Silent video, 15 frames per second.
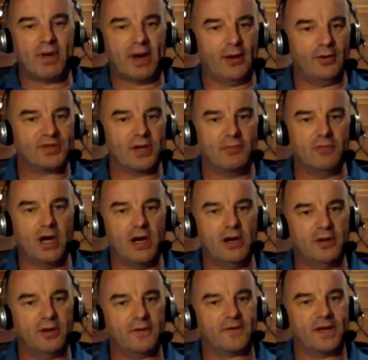But I also
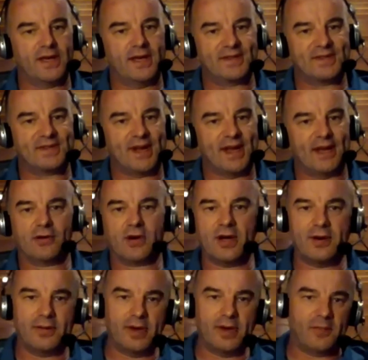know that for kids today,
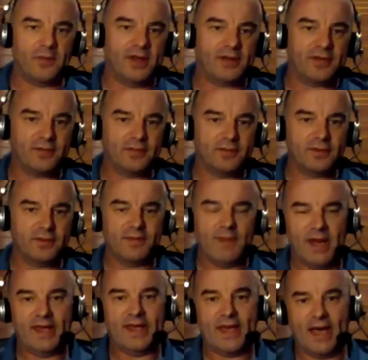growing up with
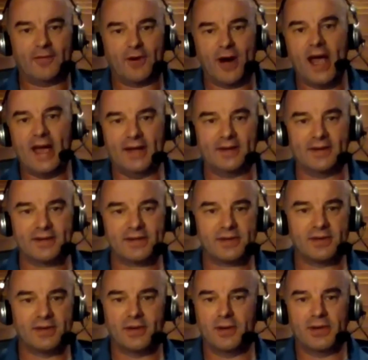many gay
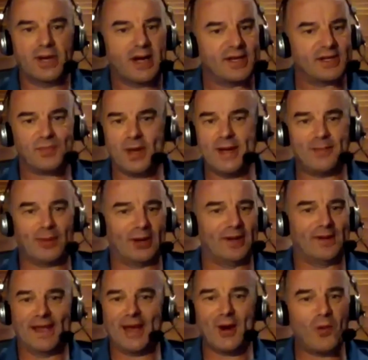friends who are nice
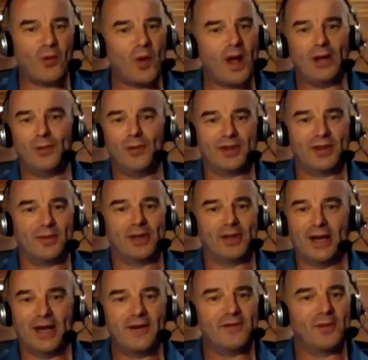people, and they get on well with them,
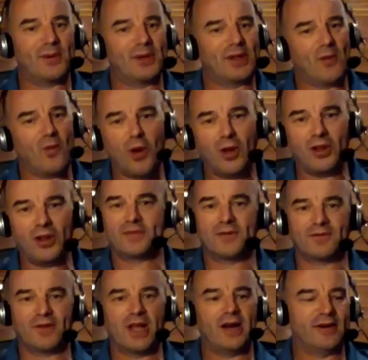and they love them, and they want them
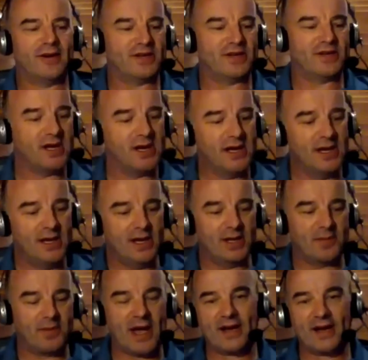to flourish,
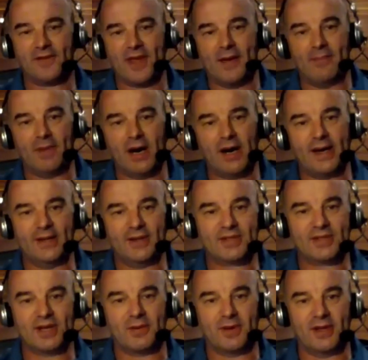at the back of their
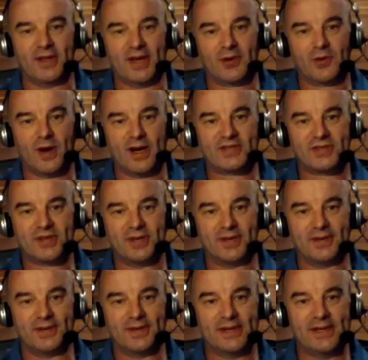mind, there's going to be that
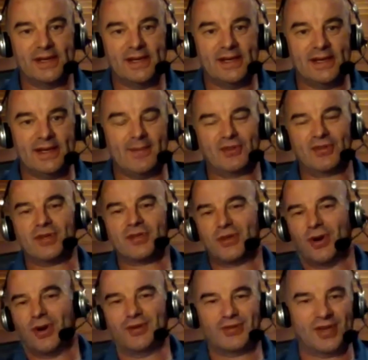question, yeah, but
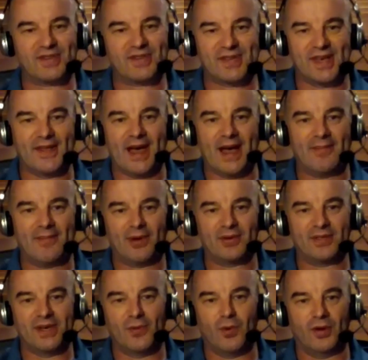does God just say that
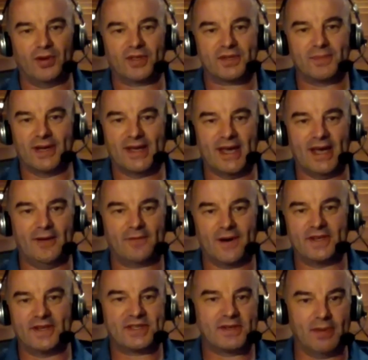because he wants my gay
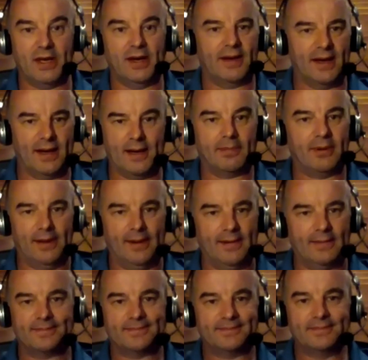friends to be
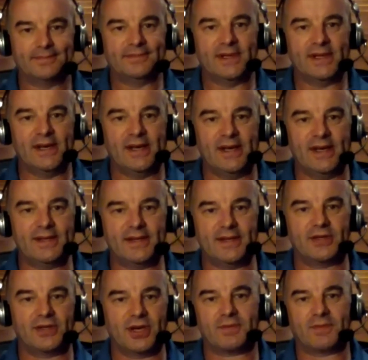unhappy?
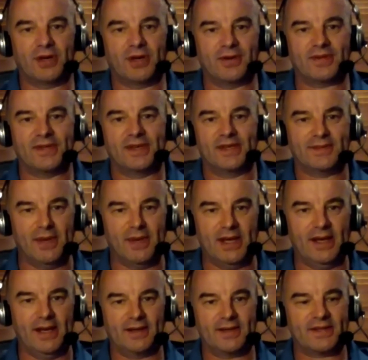Is it just because he's
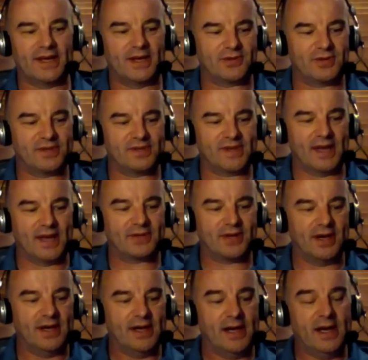mean, etc.,
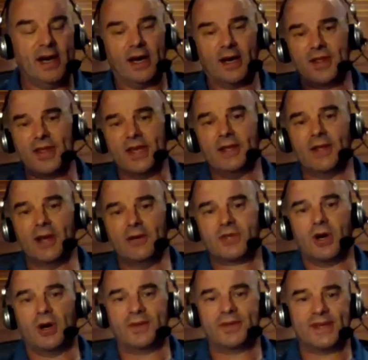etc.? And I think in
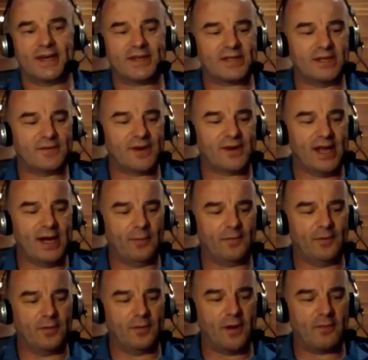those contexts, it's very
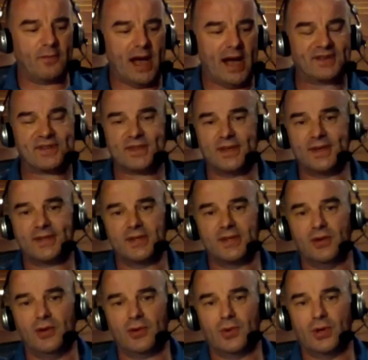helpful for
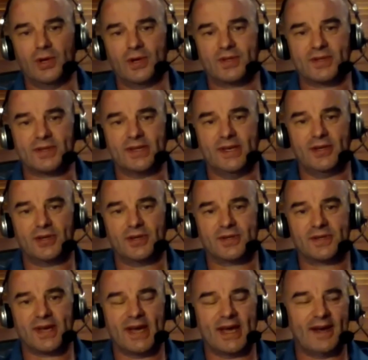pastors and youth workers and
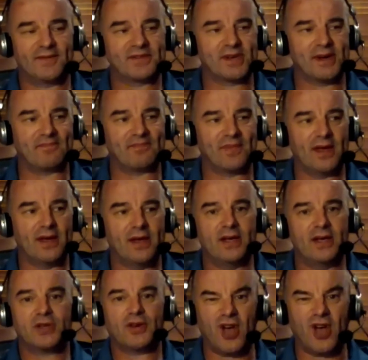teachers to have some
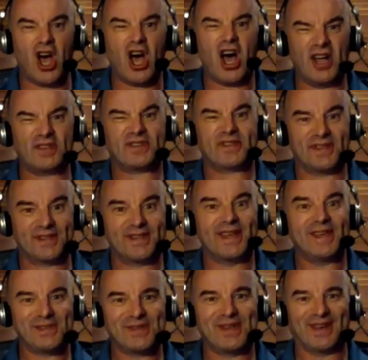sort of hard
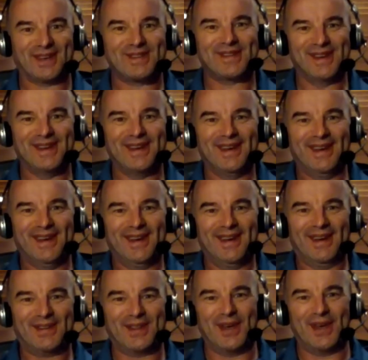statistics
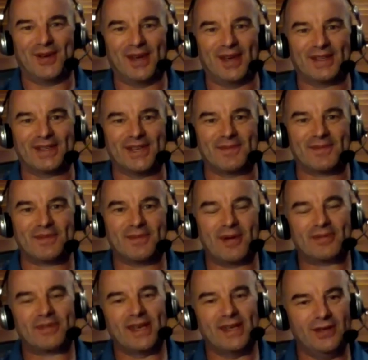at their fingertips.
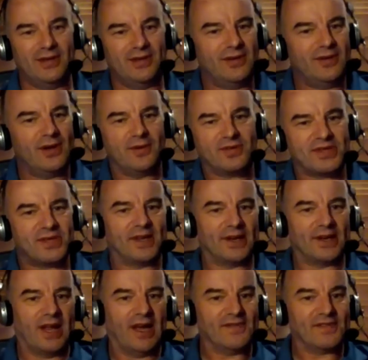Be able to say, you know,
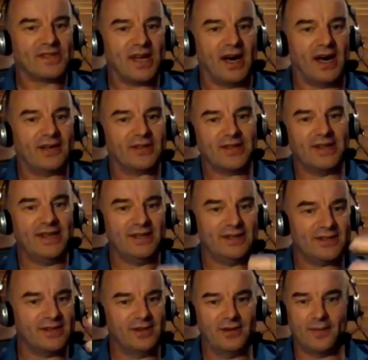certain lifestyles
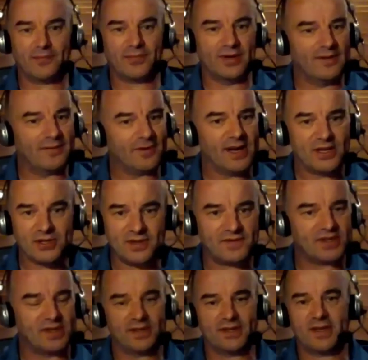lead to a
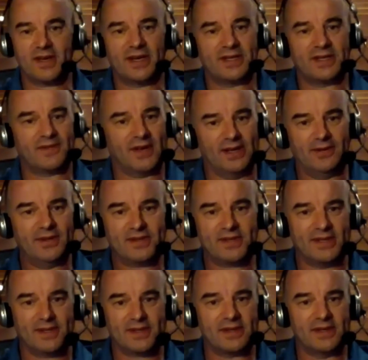proliferation of certain kinds of
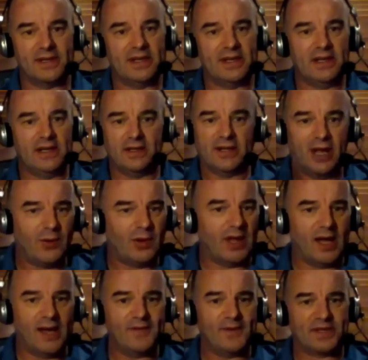illnesses,
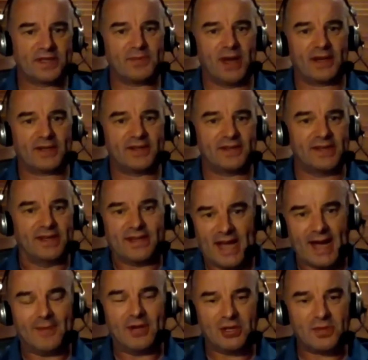lower life expectancy,
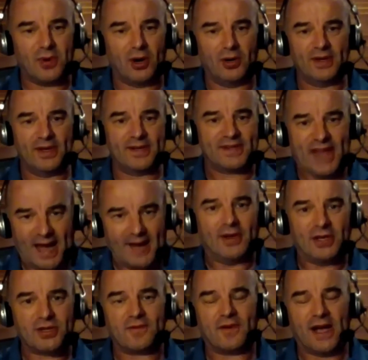damaged bodies,
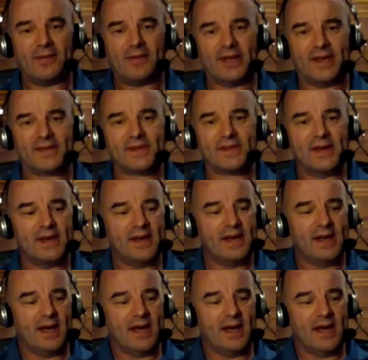damaged families.